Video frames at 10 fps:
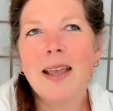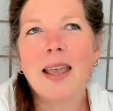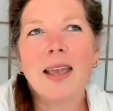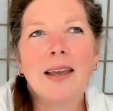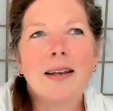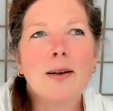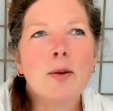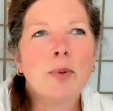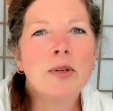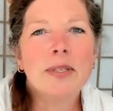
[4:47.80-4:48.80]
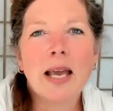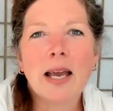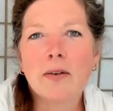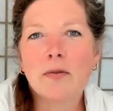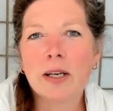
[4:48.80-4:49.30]
And Uncle Bruce had
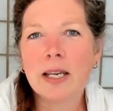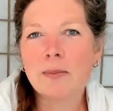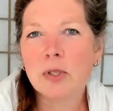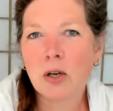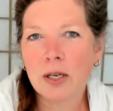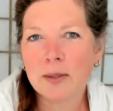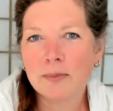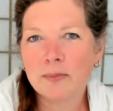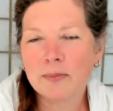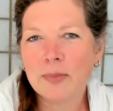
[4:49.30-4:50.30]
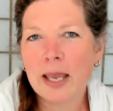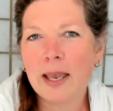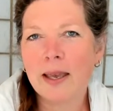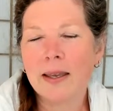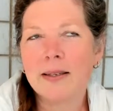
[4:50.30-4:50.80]
a friend named Don.
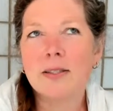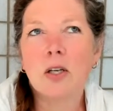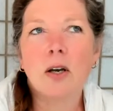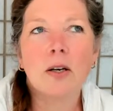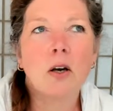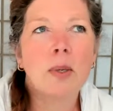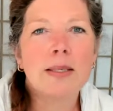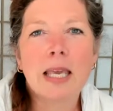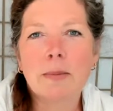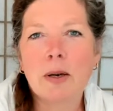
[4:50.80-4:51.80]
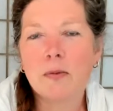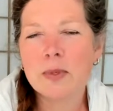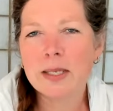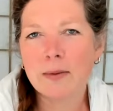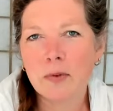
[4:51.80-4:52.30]
And Don always came up from
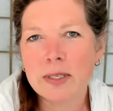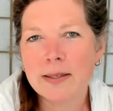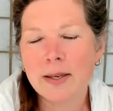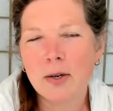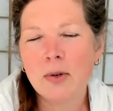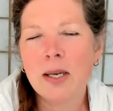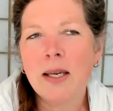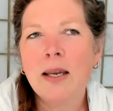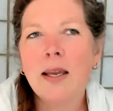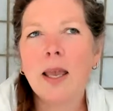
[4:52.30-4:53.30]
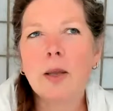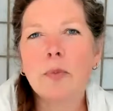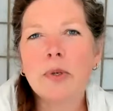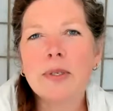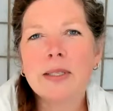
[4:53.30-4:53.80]
San Francisco. And
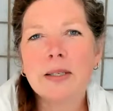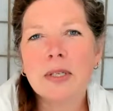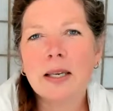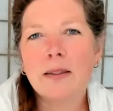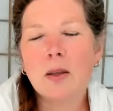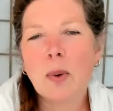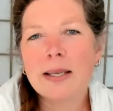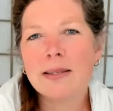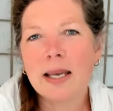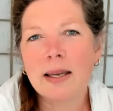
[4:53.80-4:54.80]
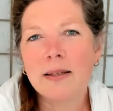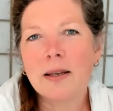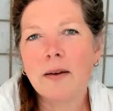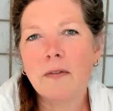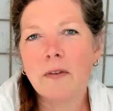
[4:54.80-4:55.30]
Bruce lived in the West End
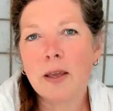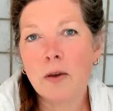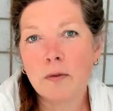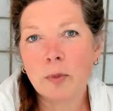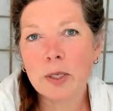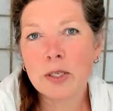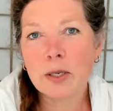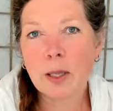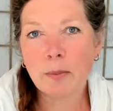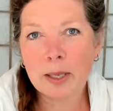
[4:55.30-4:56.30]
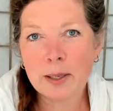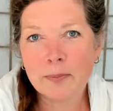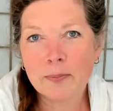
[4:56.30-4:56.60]
of Vancouver, British Columbia.